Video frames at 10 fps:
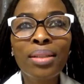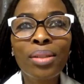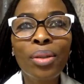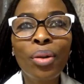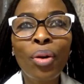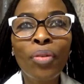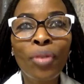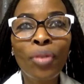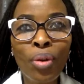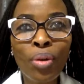So, of
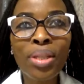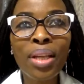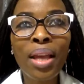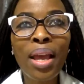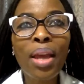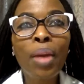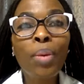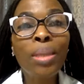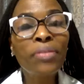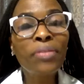course, it
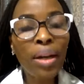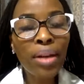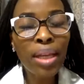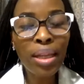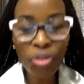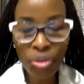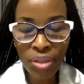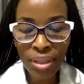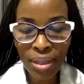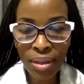was very
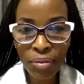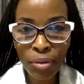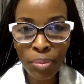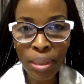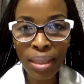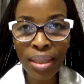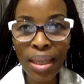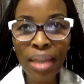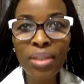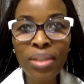interesting for me
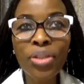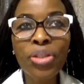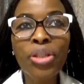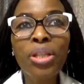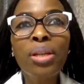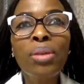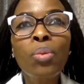that she